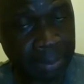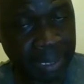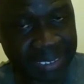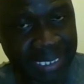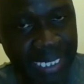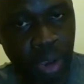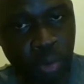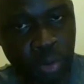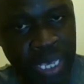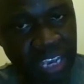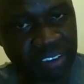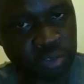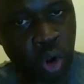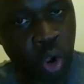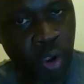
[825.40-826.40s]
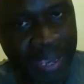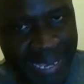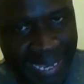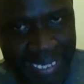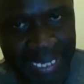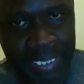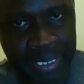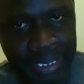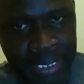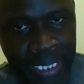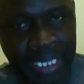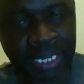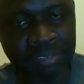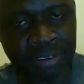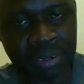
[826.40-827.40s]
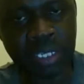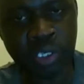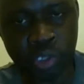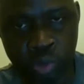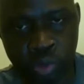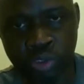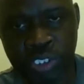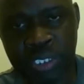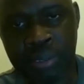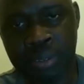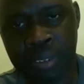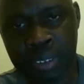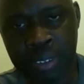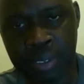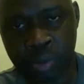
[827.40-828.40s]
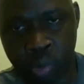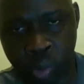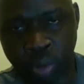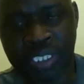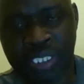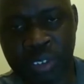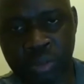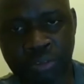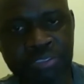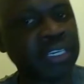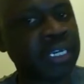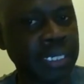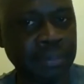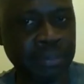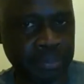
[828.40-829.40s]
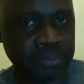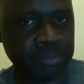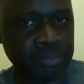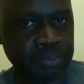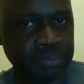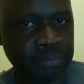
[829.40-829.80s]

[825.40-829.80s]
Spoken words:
But now we have no cake and a very huge quantity of cream.